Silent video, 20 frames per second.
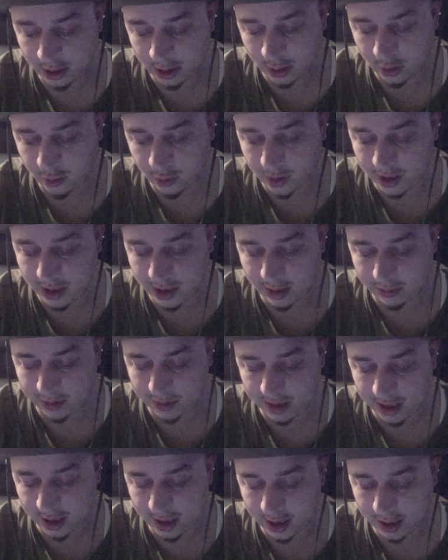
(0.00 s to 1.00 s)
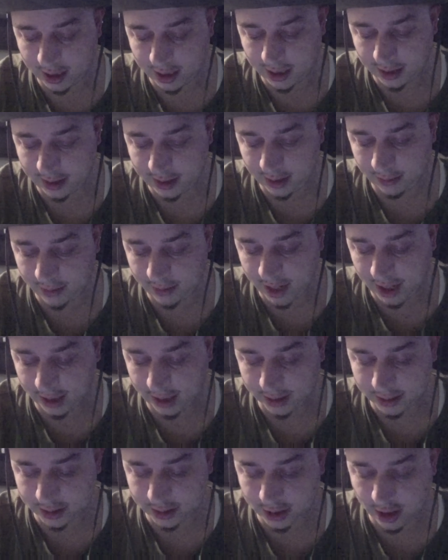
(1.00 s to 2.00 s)
know when they'd be getting anything back
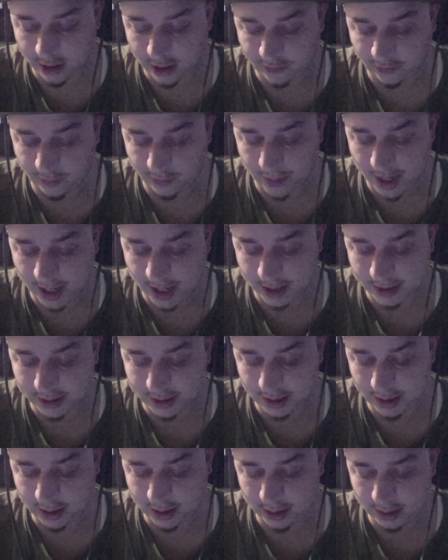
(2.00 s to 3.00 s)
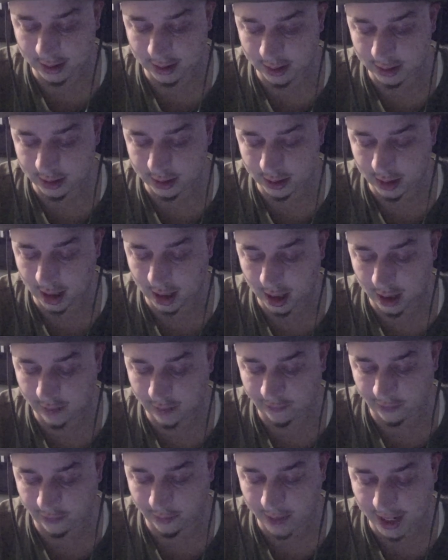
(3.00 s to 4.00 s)
in stock from magazine uh,
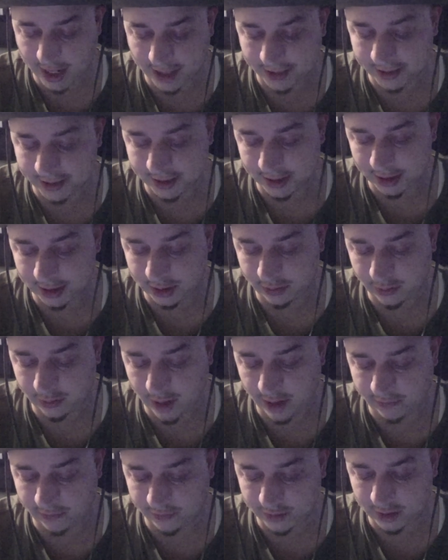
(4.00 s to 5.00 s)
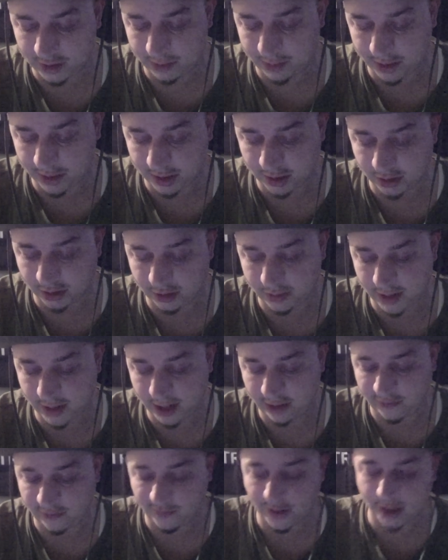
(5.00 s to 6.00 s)
from magazines to rifles to pistols.
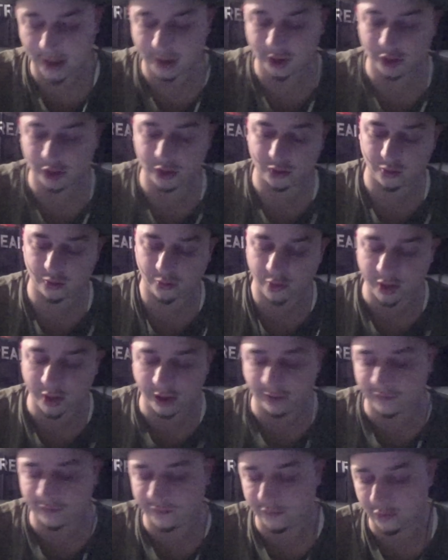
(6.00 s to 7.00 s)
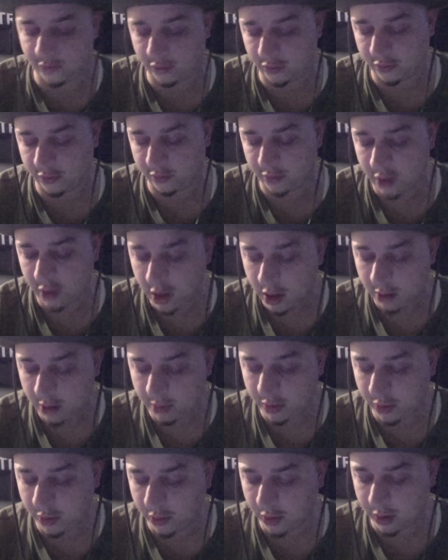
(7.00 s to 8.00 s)
Manufacturers were running full
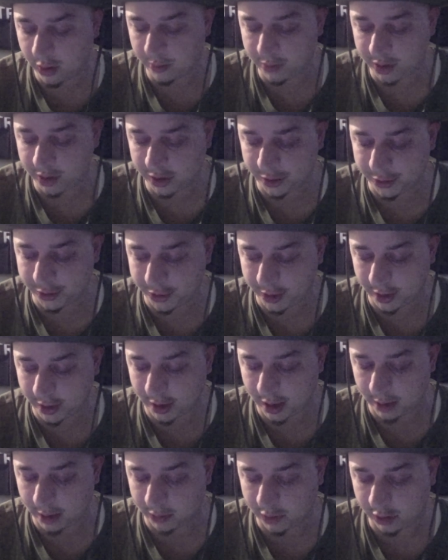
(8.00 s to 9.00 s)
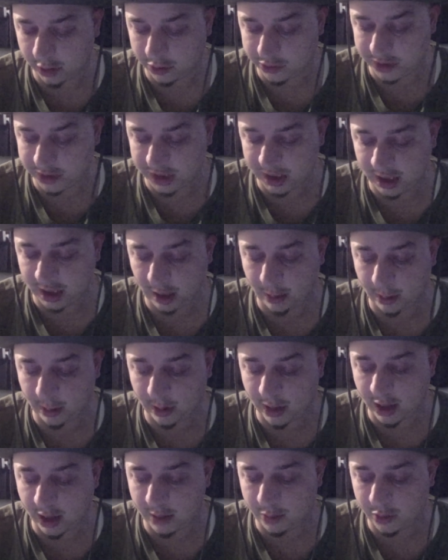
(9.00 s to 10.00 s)
but couldn't come close to keeping
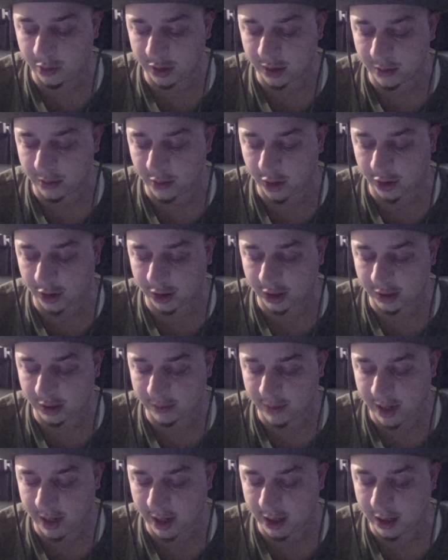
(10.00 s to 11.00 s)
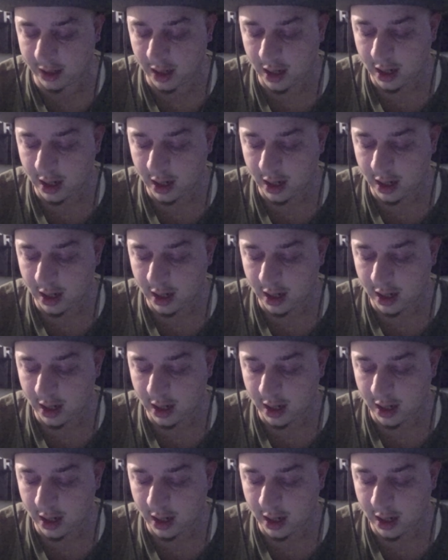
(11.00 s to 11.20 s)
up with the market demand.